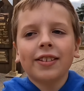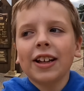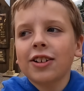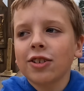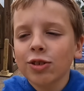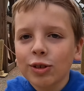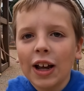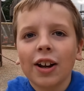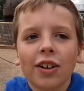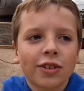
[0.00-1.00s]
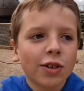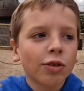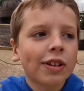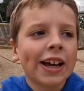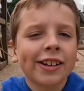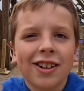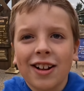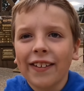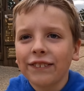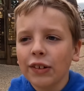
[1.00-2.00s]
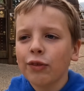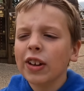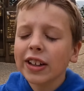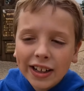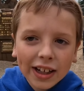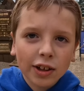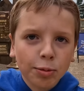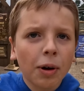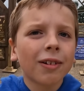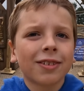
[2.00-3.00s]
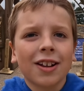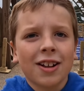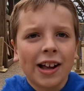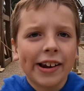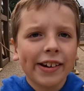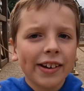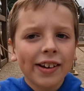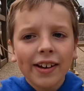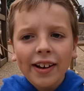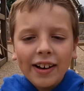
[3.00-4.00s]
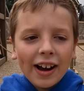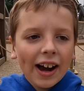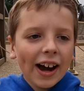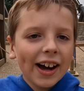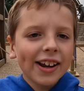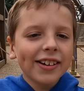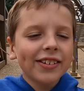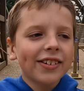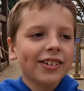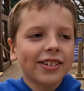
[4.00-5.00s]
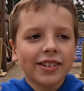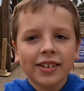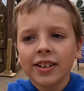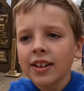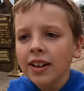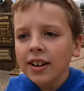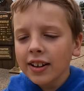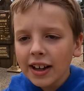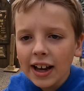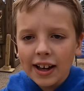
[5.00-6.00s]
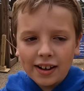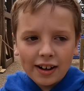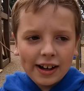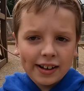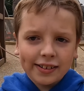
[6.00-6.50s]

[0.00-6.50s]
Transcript: digital Dan likes to call danger shed, but the explosive shed. And yeah, like